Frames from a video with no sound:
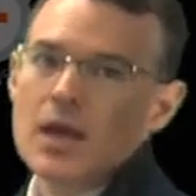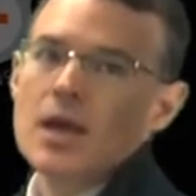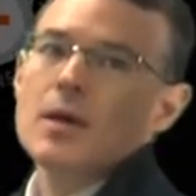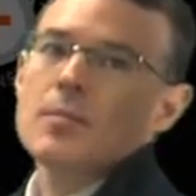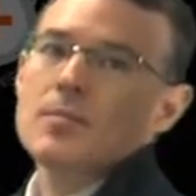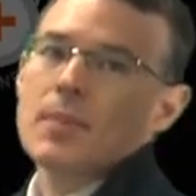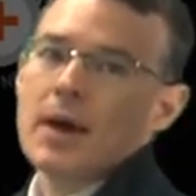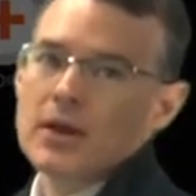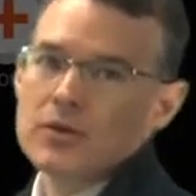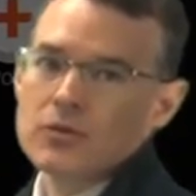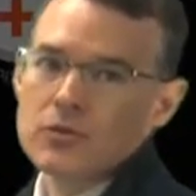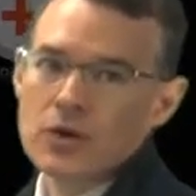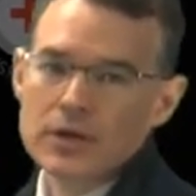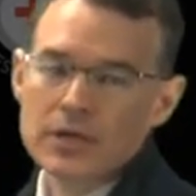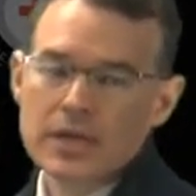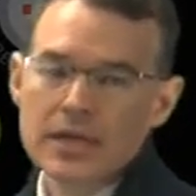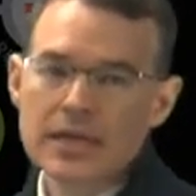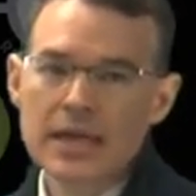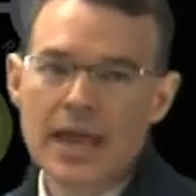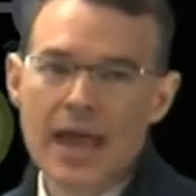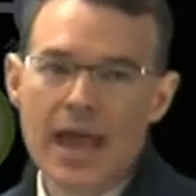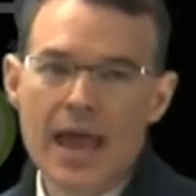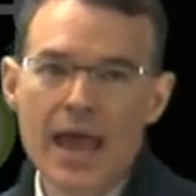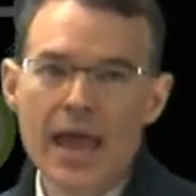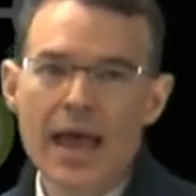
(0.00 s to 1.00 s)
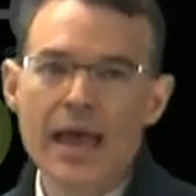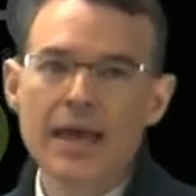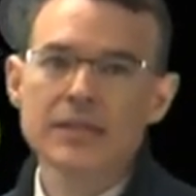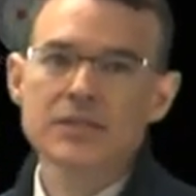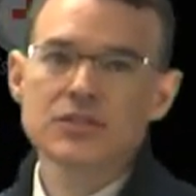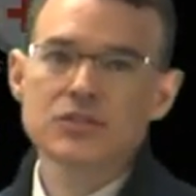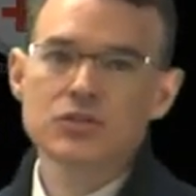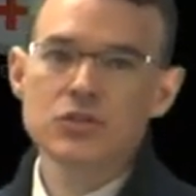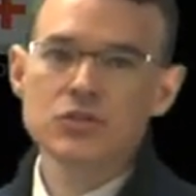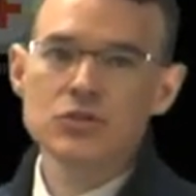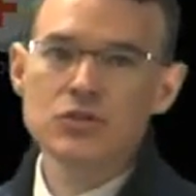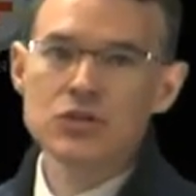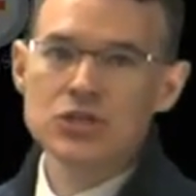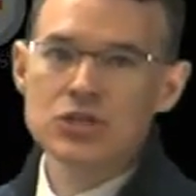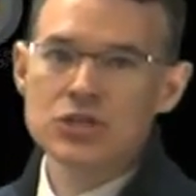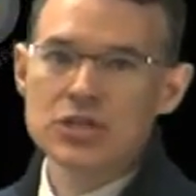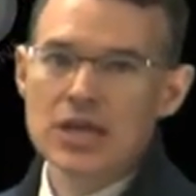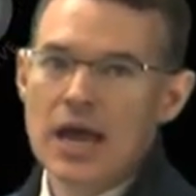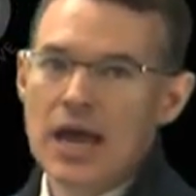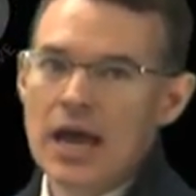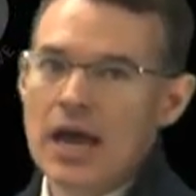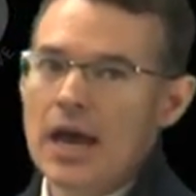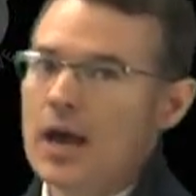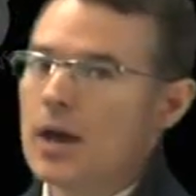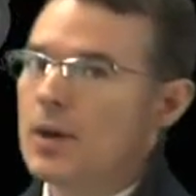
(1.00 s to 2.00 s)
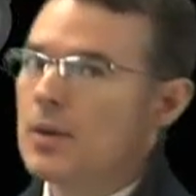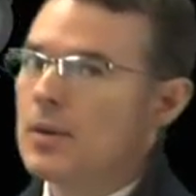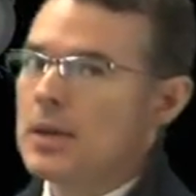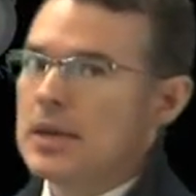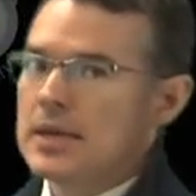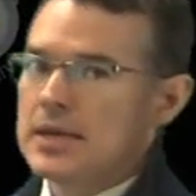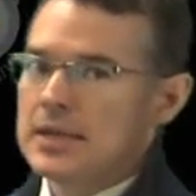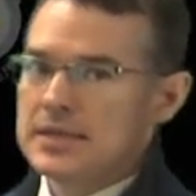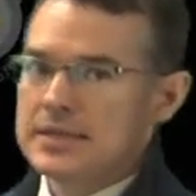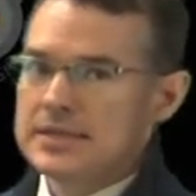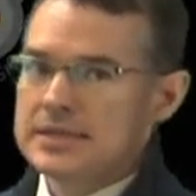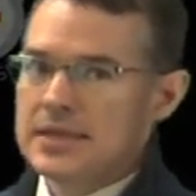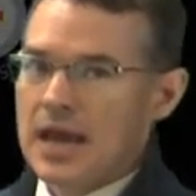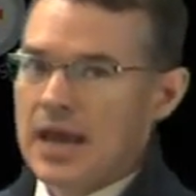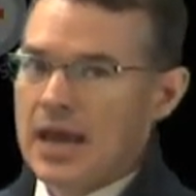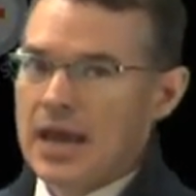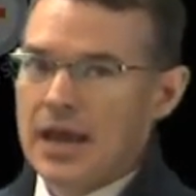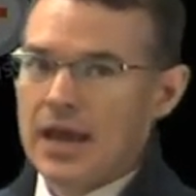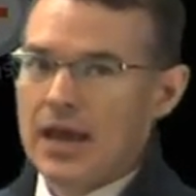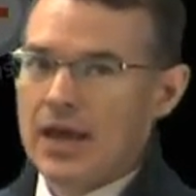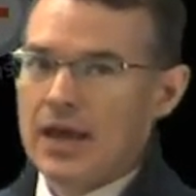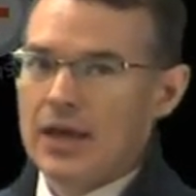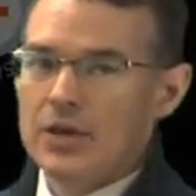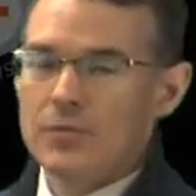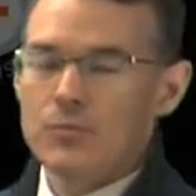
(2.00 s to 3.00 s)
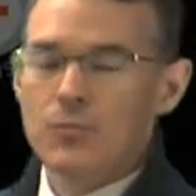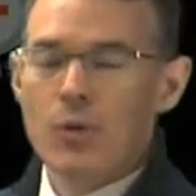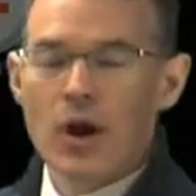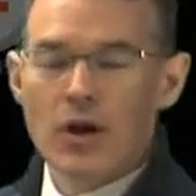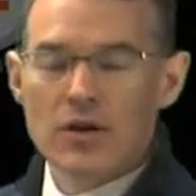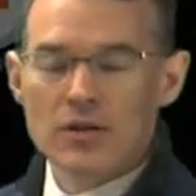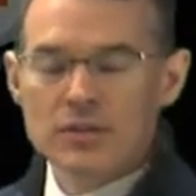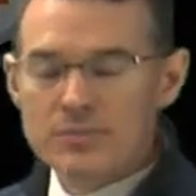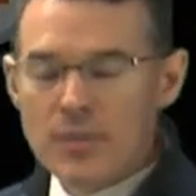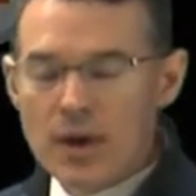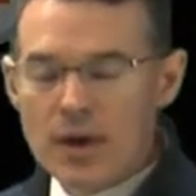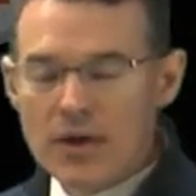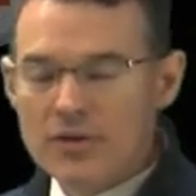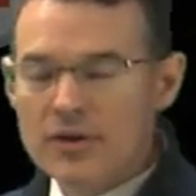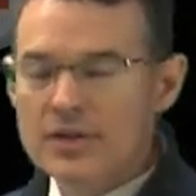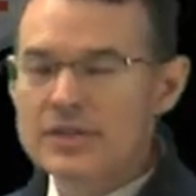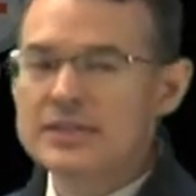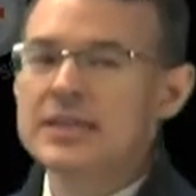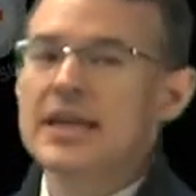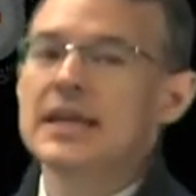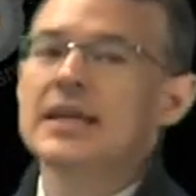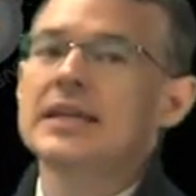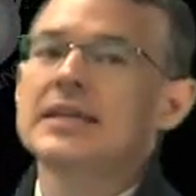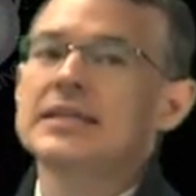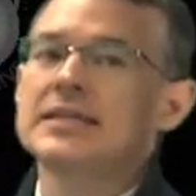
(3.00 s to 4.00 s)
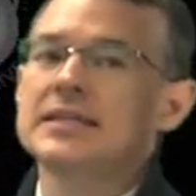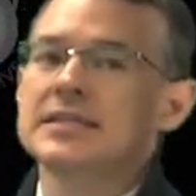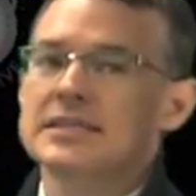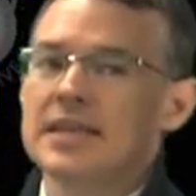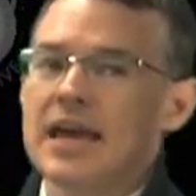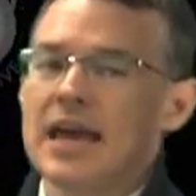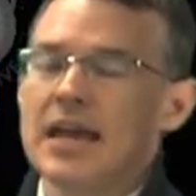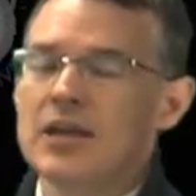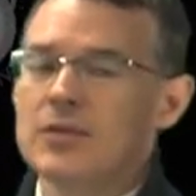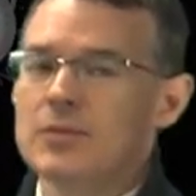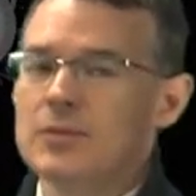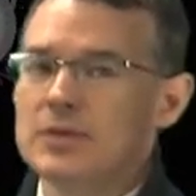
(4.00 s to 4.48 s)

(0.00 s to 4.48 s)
by looking at student progress monitoring data and deciding we